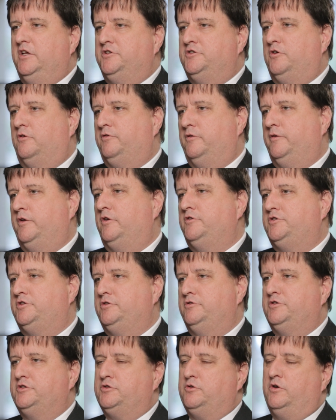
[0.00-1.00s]
So from those
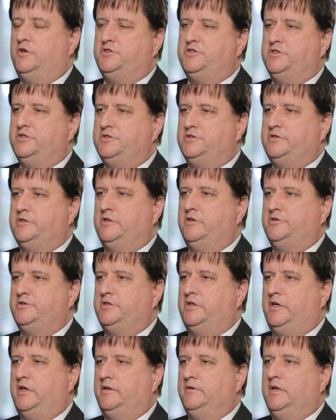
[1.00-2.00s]
two sources,
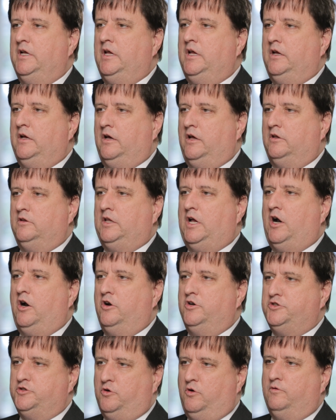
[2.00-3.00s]
there's a
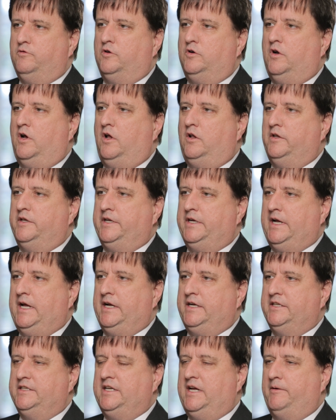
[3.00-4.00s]
large overall
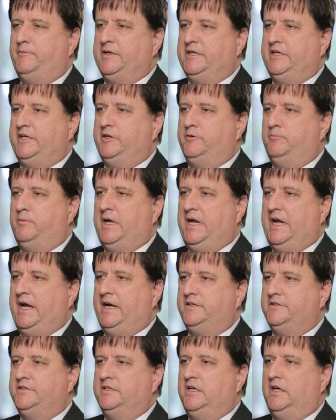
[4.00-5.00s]
economic
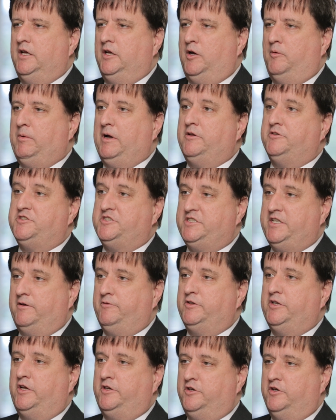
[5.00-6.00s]
impact, about
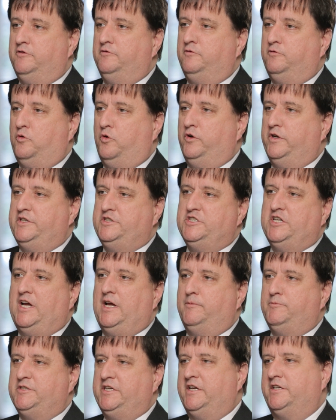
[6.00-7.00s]
740
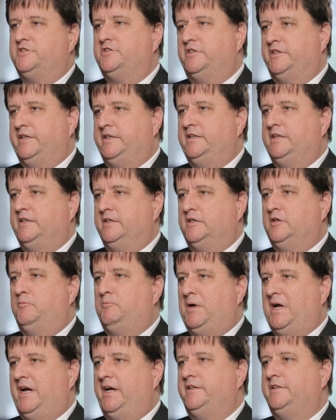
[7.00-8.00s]
jobs actually
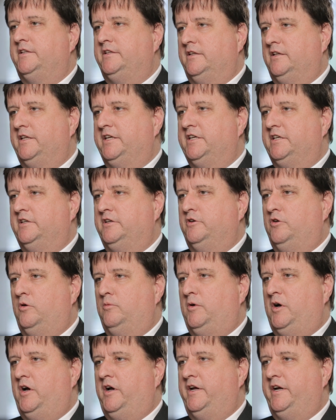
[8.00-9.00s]
combined in the Lincoln and
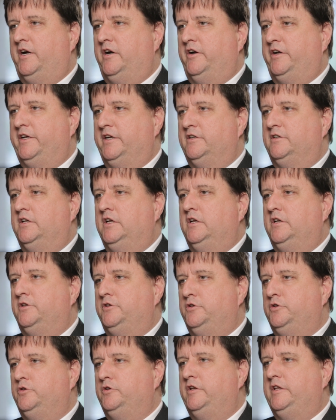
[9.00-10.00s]
Omaha area,
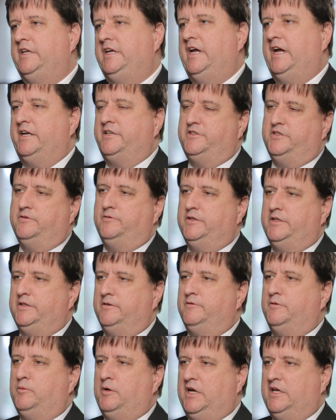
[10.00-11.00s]
due to the activity
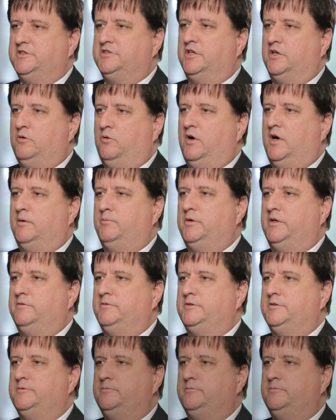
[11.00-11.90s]
of Nebraska cooperatives.